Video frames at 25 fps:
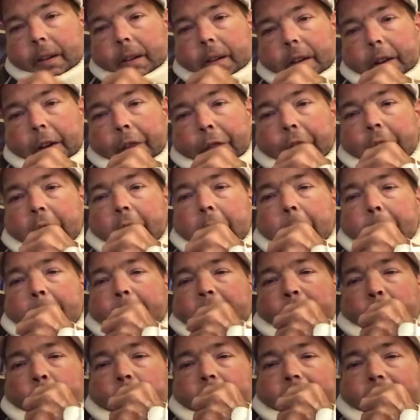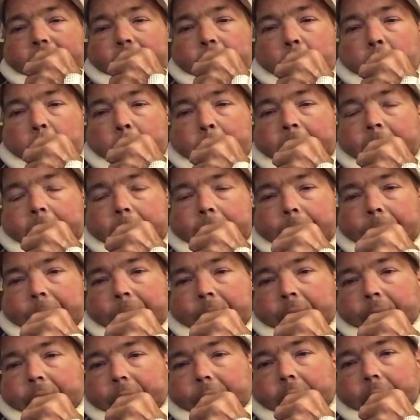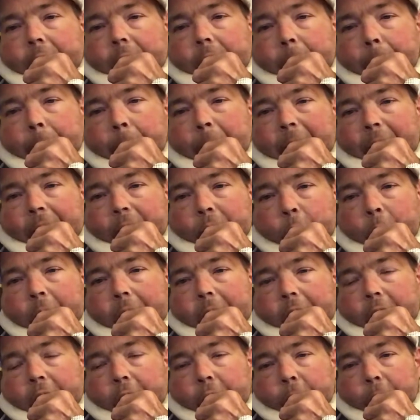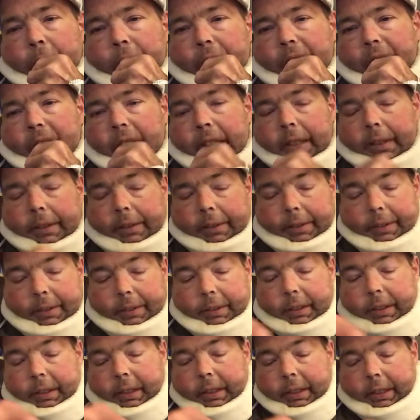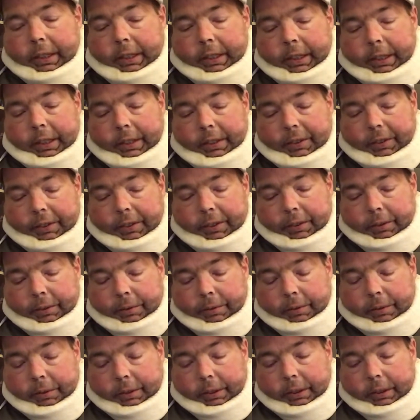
A therapist once told me that the best way to use these is to,